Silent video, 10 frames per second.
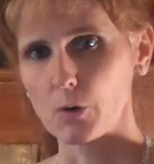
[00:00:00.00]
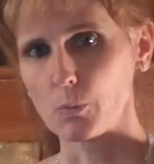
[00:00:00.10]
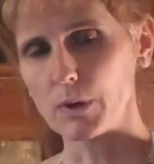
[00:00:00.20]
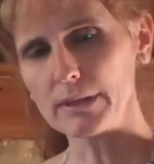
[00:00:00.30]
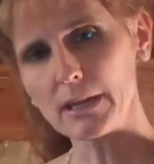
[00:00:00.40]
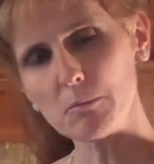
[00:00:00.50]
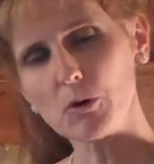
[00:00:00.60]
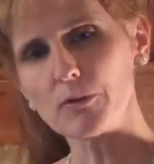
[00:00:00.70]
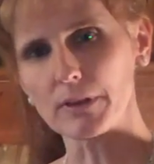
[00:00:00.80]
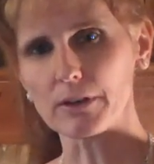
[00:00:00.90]
When they
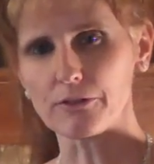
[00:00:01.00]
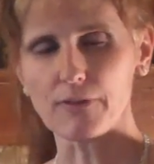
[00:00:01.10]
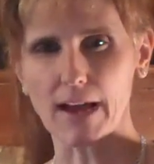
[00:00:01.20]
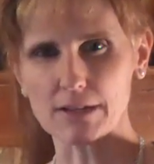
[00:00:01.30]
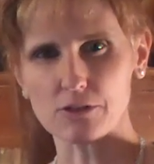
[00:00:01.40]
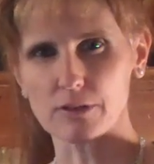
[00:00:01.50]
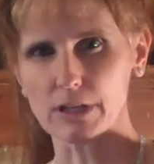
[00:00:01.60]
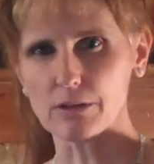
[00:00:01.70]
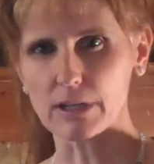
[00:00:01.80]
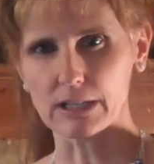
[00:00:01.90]
move in there faster
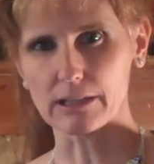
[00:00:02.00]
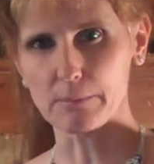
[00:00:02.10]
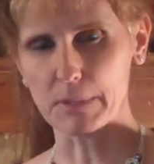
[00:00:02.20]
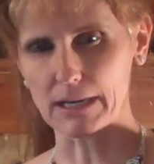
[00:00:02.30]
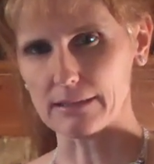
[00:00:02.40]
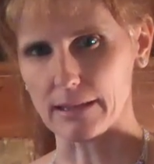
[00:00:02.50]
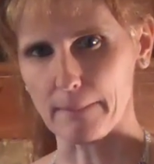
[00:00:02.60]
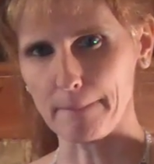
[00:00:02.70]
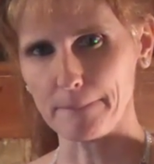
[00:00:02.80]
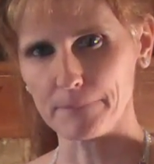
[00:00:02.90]
than you can eliminate
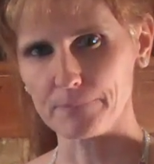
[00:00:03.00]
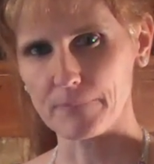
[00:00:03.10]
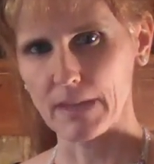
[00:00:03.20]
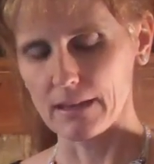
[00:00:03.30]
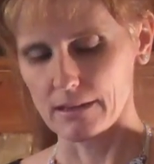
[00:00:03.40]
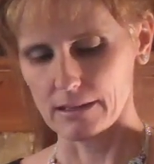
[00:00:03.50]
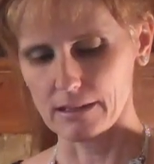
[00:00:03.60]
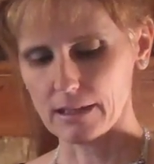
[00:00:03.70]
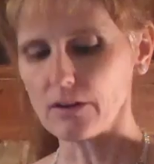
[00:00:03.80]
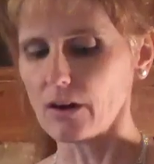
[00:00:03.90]
them,
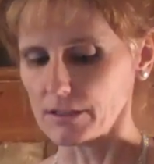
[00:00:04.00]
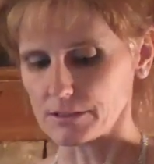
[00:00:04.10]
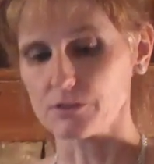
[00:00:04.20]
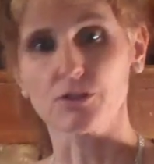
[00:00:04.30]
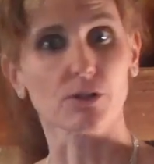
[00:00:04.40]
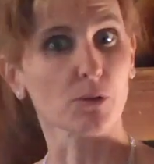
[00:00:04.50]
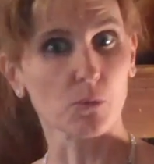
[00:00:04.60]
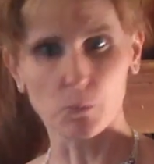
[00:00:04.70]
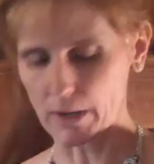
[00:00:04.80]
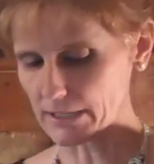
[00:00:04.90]
it causes your
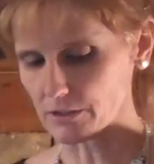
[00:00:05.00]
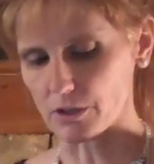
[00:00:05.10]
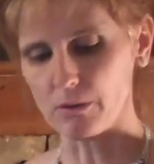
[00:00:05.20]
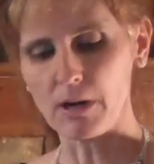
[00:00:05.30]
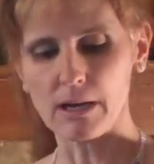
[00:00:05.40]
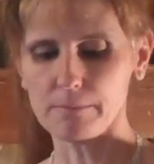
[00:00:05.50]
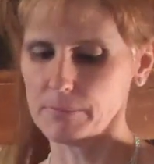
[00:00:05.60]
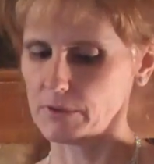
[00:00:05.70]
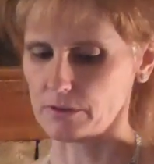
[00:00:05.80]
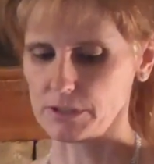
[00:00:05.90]
weight to go up,
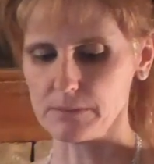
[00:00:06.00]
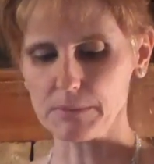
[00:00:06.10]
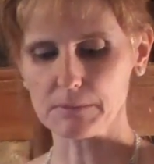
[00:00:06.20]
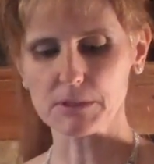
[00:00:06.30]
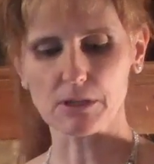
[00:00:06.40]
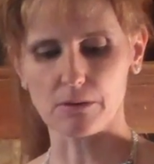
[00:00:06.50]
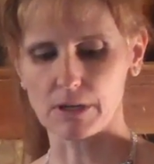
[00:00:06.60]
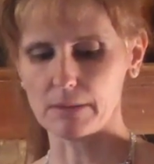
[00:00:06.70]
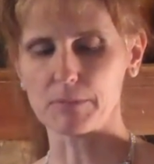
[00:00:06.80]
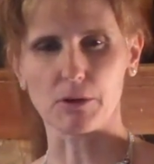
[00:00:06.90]
your symptoms to go
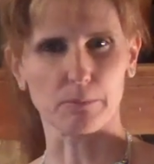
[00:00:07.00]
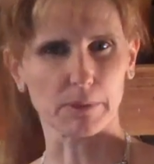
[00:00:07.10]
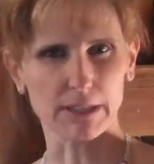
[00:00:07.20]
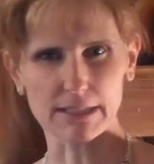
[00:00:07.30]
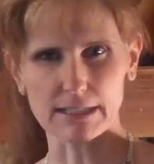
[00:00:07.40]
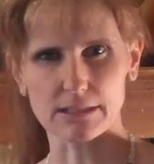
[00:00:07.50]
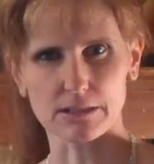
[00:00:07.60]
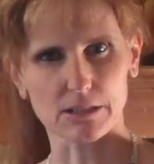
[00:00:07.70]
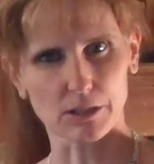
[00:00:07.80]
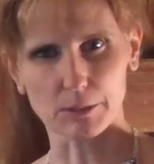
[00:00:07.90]
up, your blood tests
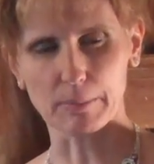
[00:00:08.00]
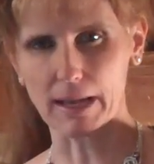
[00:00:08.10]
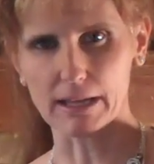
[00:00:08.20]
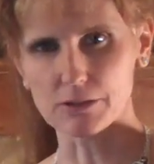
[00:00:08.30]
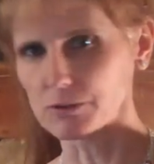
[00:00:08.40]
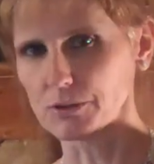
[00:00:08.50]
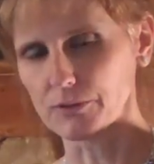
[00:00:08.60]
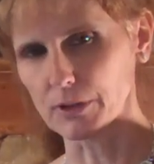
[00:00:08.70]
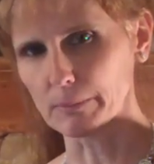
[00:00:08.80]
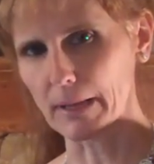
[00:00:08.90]
to look bad, you to
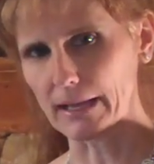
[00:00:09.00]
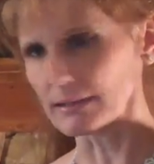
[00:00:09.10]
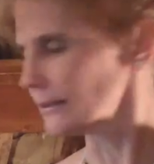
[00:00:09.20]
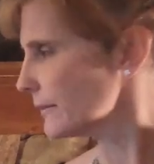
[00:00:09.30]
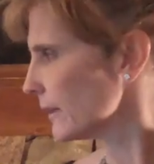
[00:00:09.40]
feel bad.